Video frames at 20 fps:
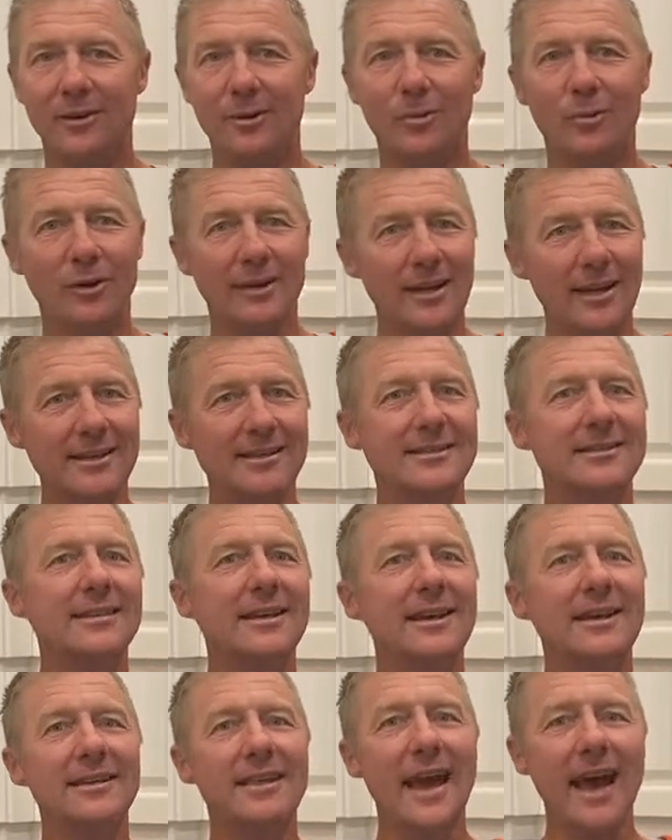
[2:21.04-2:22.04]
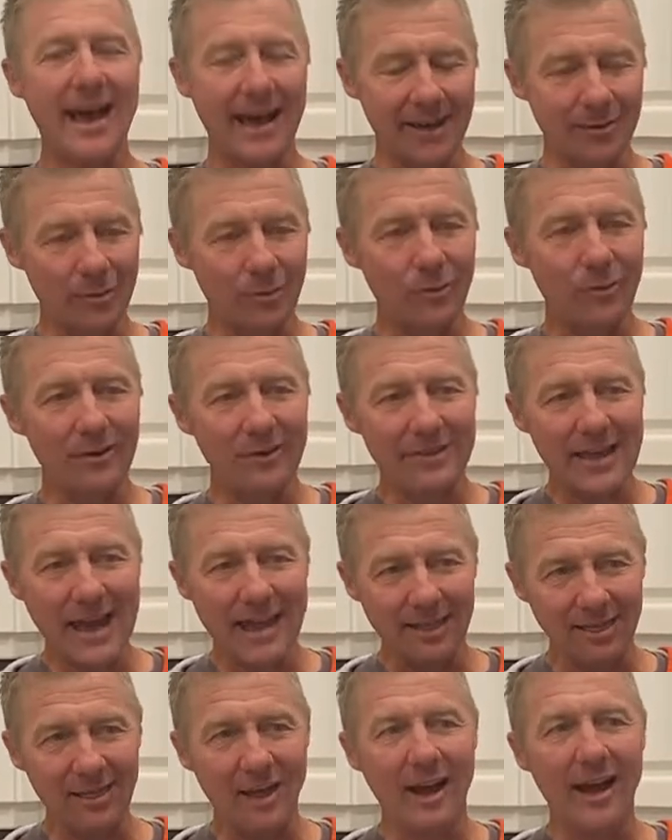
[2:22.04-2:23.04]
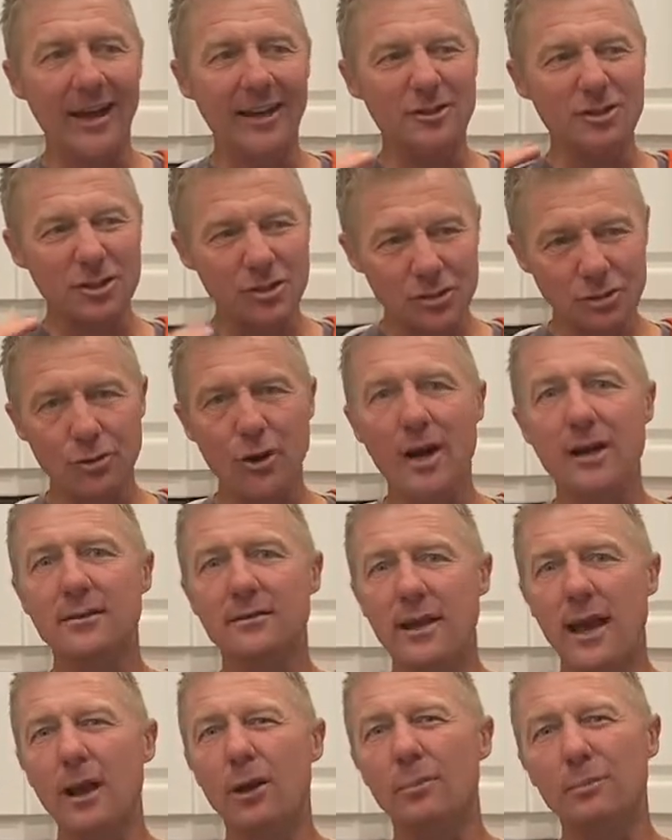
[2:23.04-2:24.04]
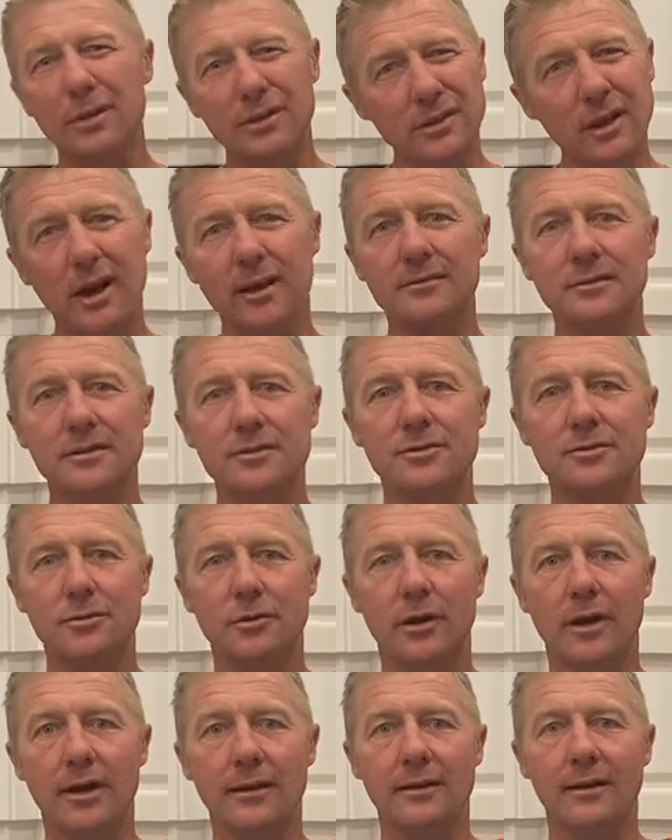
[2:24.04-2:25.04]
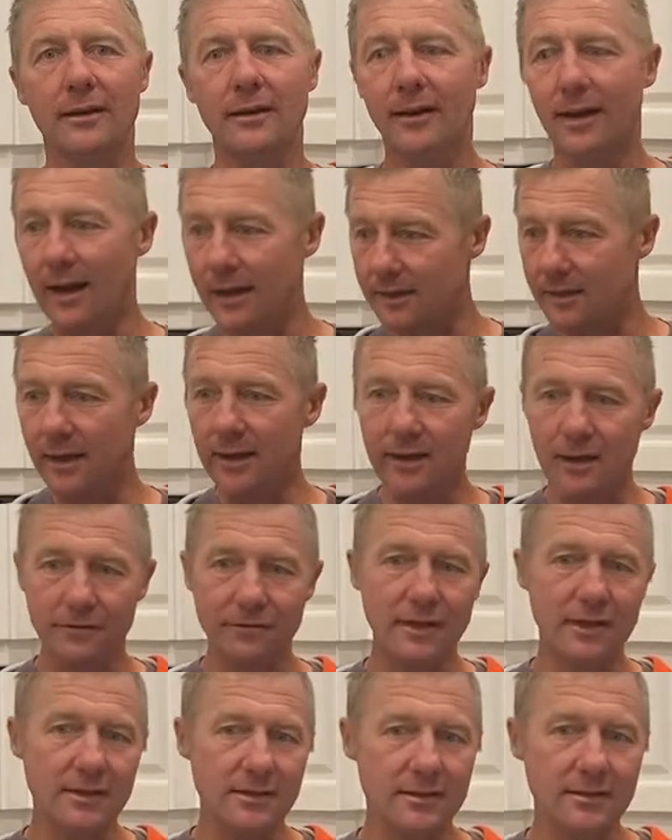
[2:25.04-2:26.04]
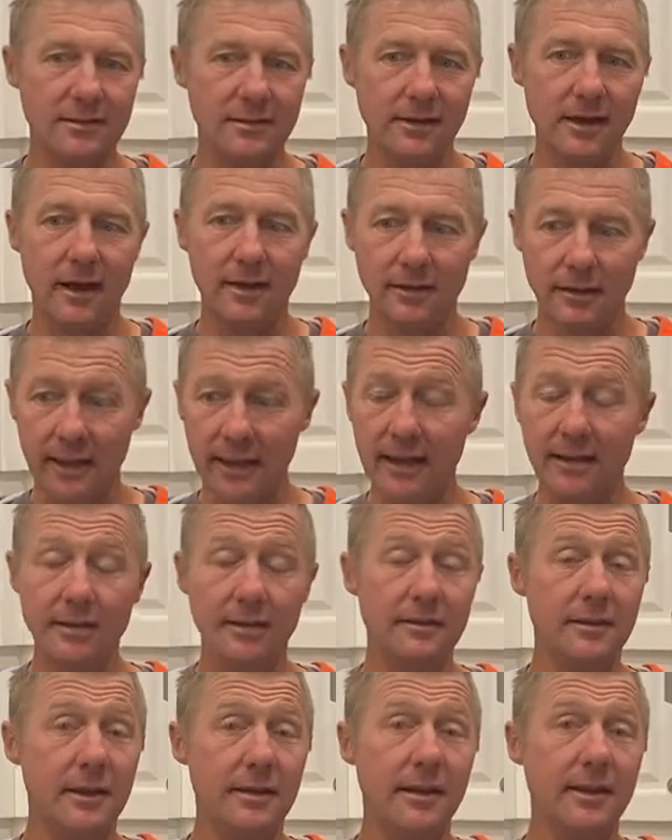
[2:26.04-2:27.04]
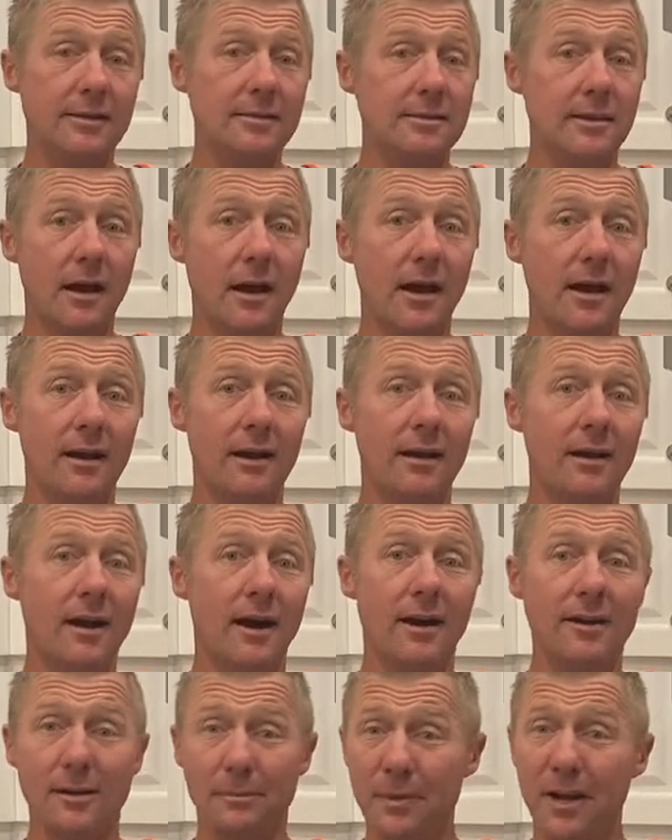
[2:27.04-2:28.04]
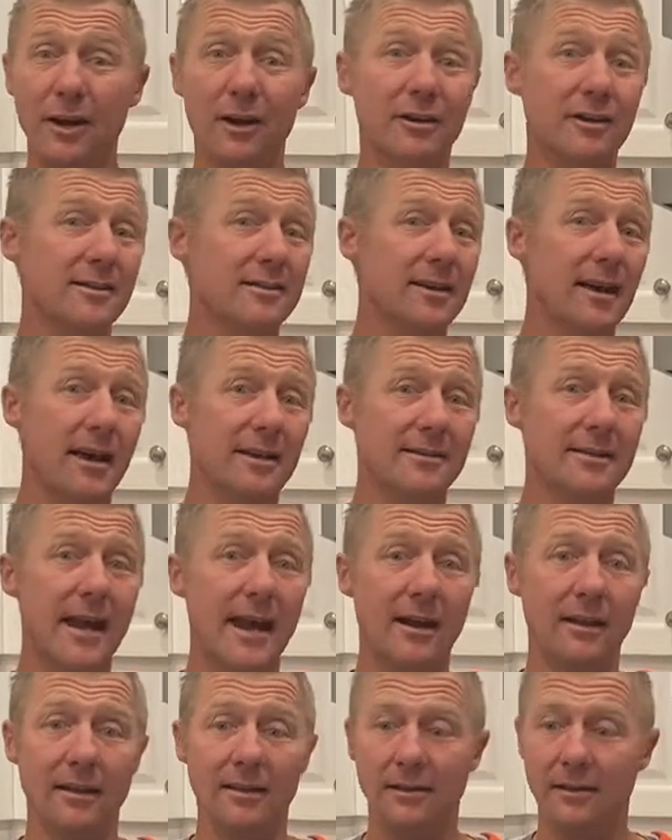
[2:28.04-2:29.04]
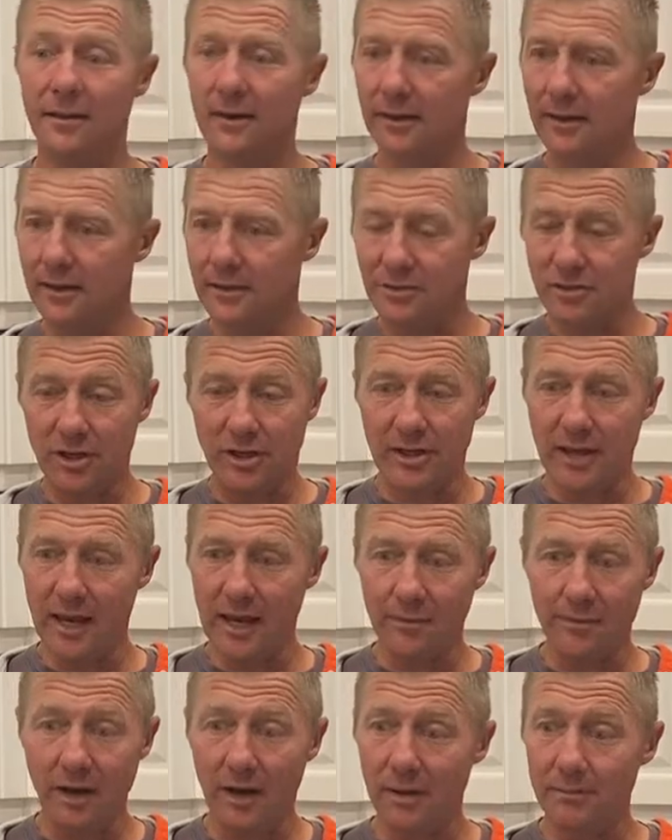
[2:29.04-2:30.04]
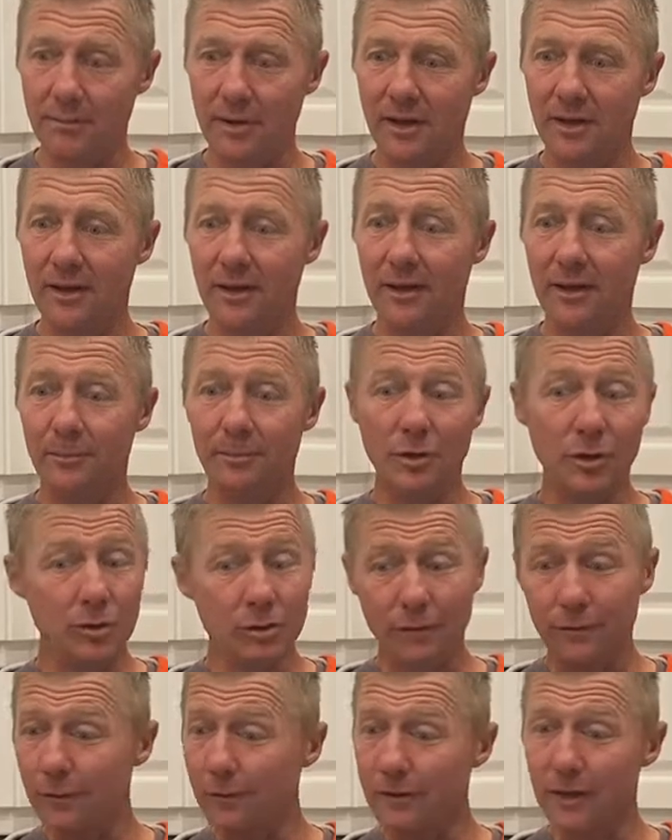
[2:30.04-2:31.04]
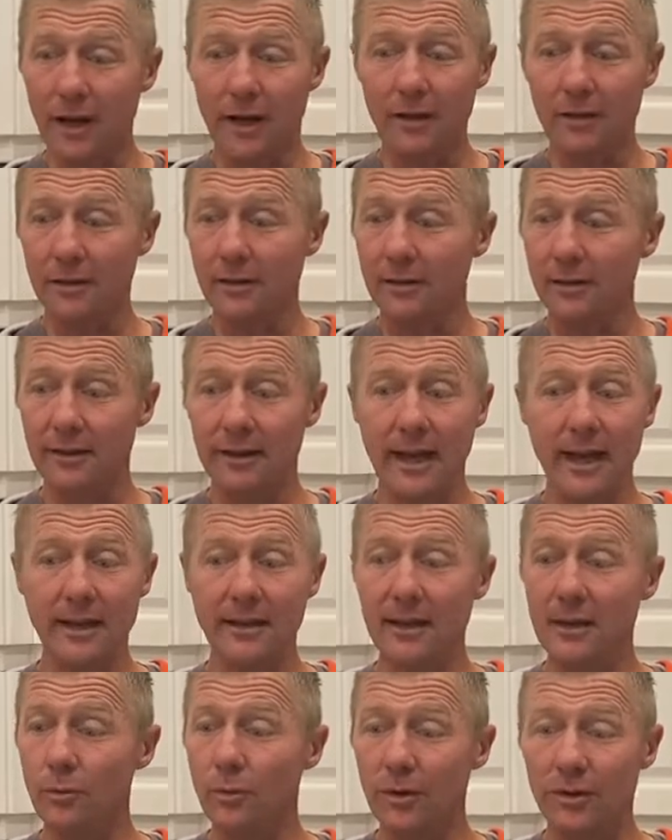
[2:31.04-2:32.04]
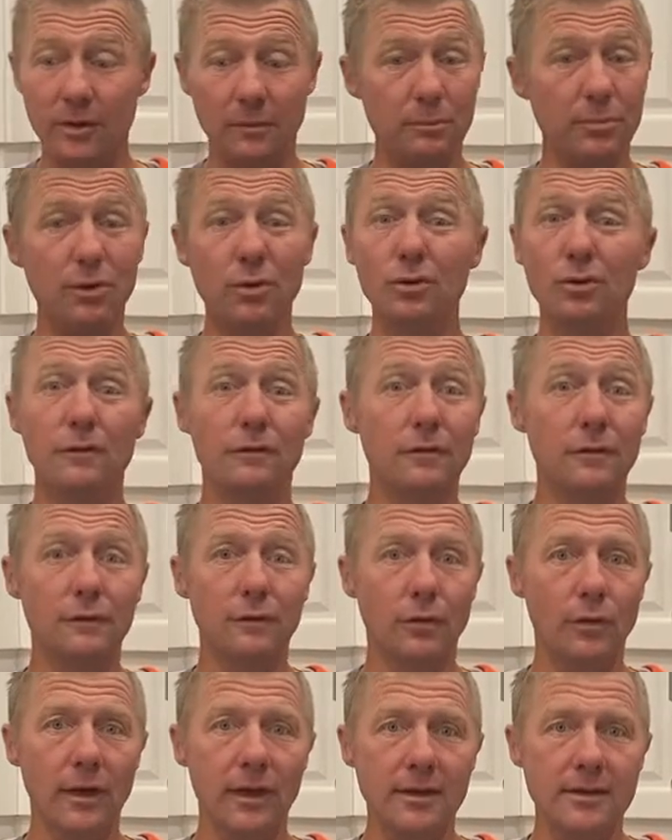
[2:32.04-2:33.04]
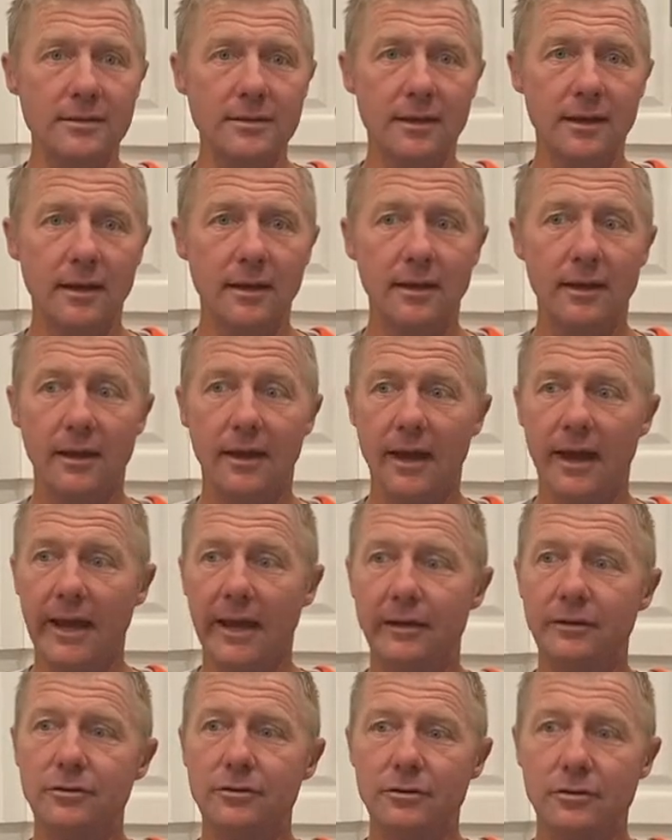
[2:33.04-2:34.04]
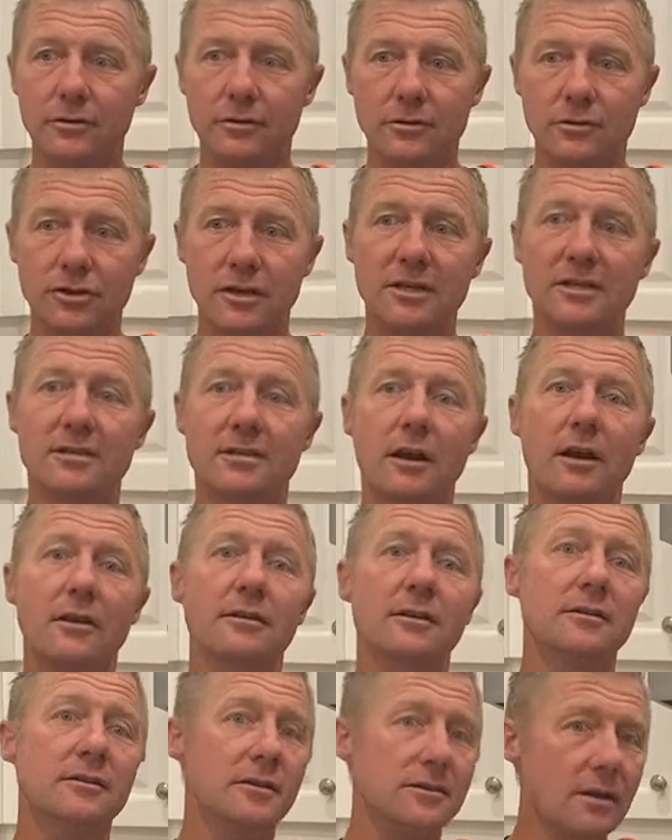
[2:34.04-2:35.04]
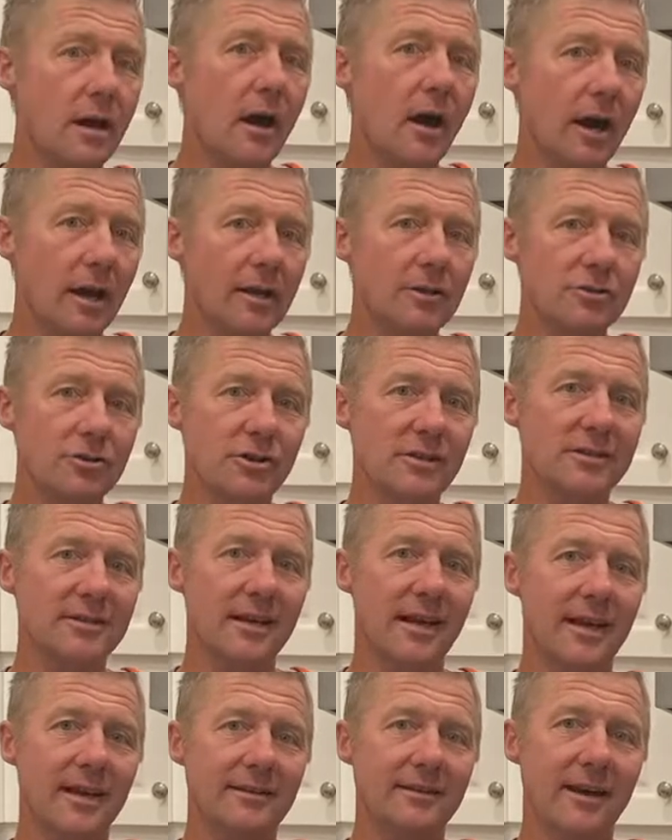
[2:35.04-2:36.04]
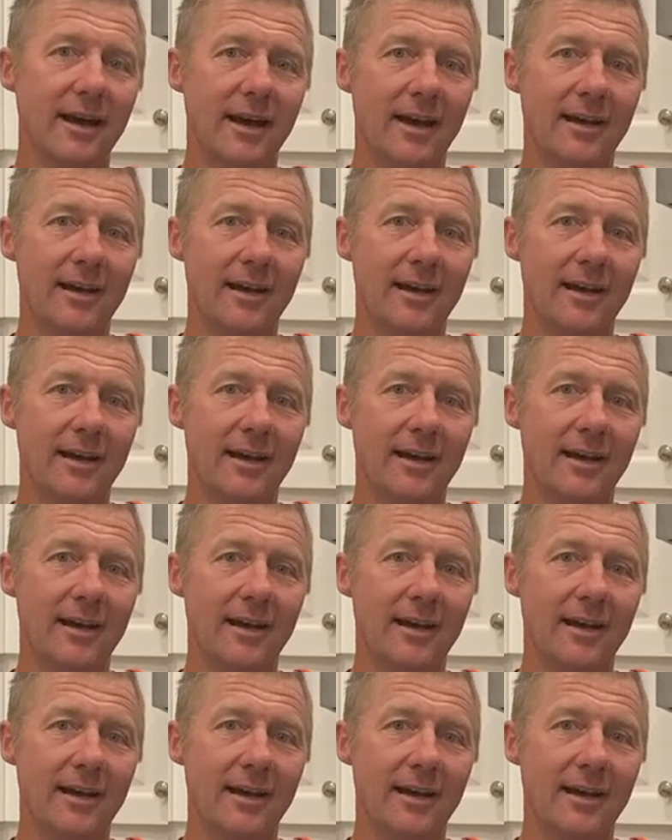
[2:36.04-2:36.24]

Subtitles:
When I see that line, struck down, but not destroyed, I think of this young lady that I saw on America's Got Talent. She came up, beautiful young lady with a beautiful voice, and she started to talk, and she said,